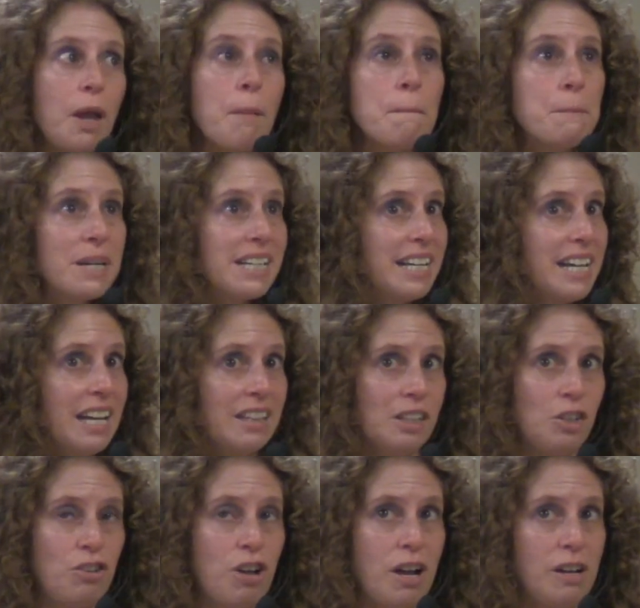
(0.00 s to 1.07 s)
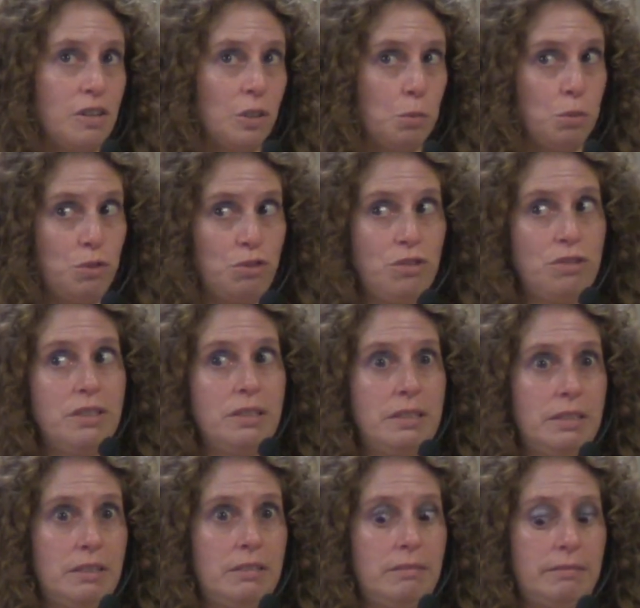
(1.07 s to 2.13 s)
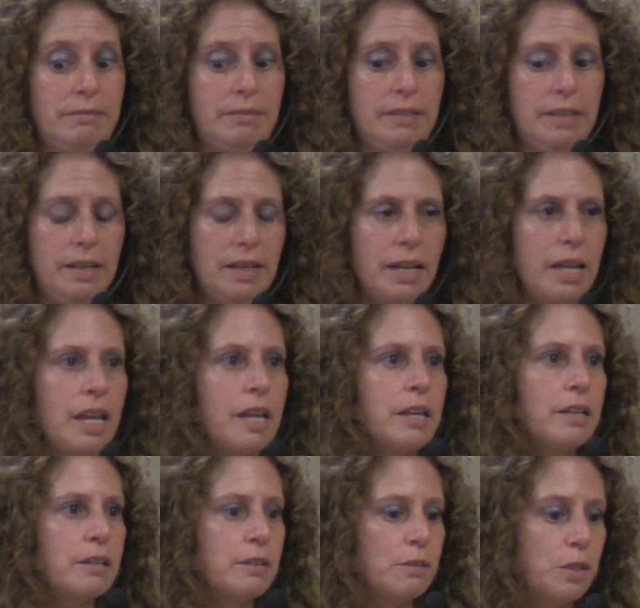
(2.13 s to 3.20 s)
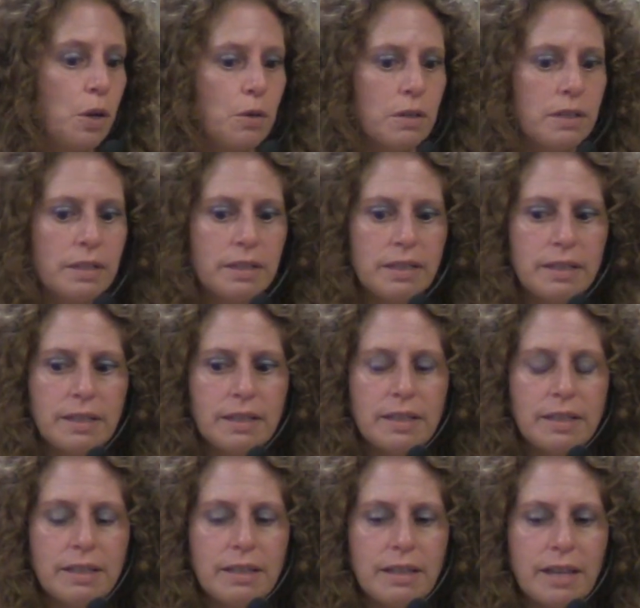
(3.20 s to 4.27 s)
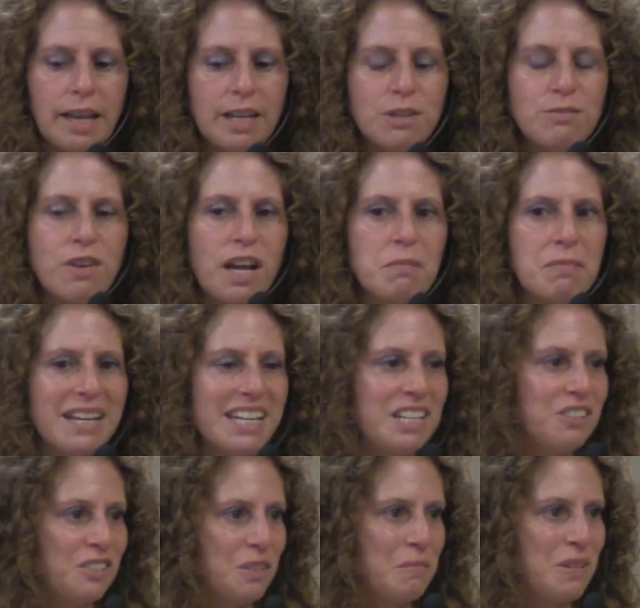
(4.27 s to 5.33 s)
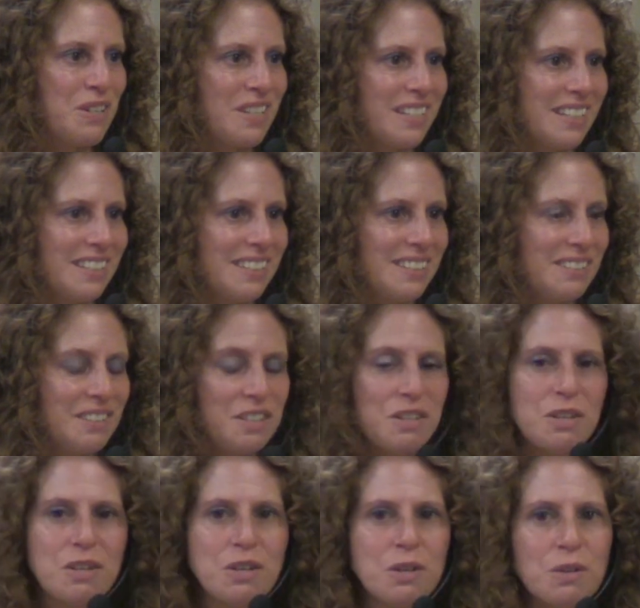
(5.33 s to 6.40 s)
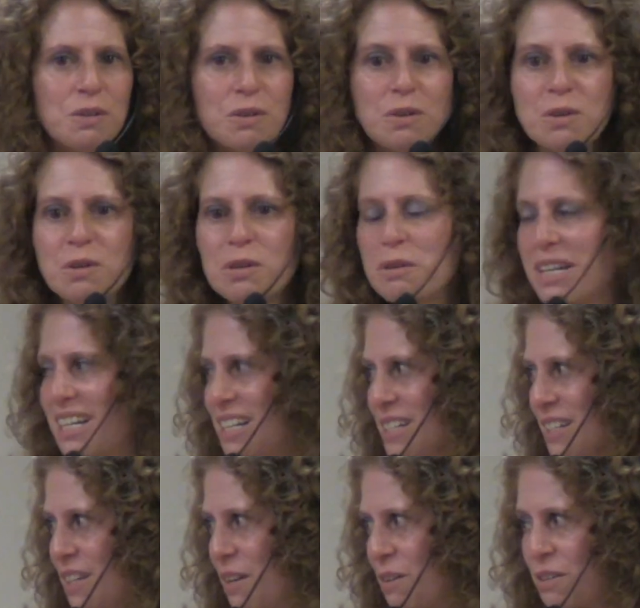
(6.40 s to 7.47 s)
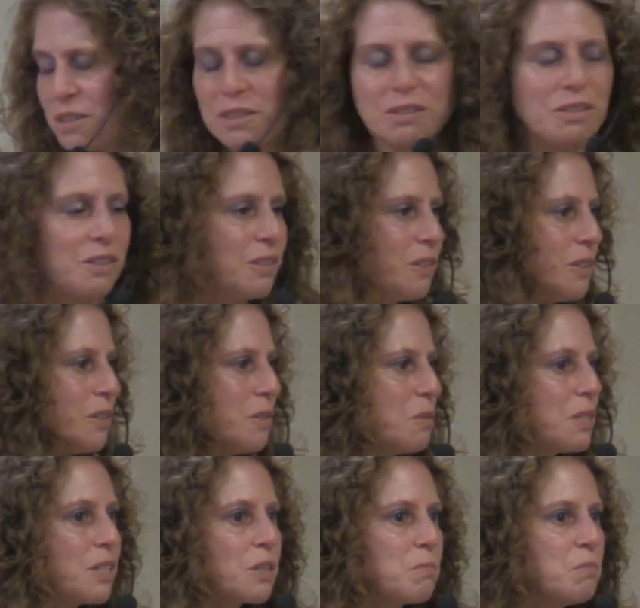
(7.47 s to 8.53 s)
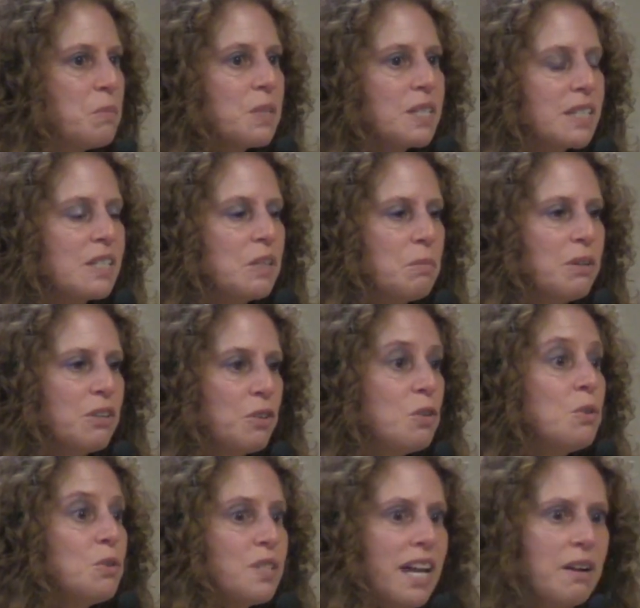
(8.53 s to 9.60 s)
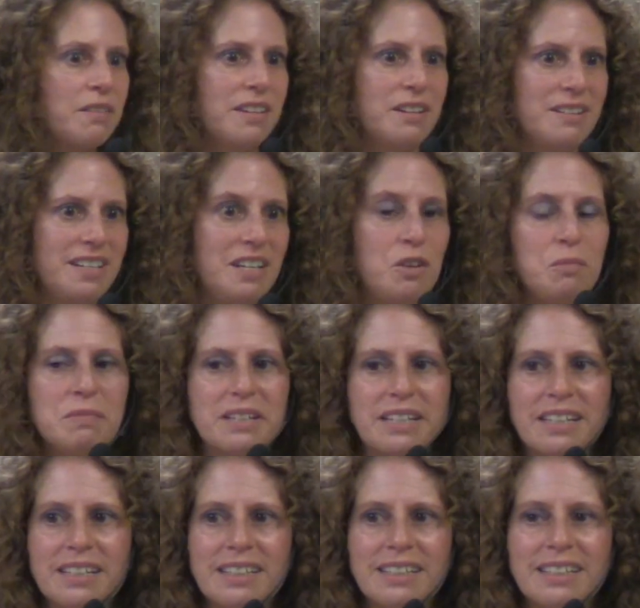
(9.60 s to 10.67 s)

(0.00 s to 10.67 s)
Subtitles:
But again, the child was just... So, I had to find my healer person. Who do I need to go to? What's the spirit? Who's out there to help me?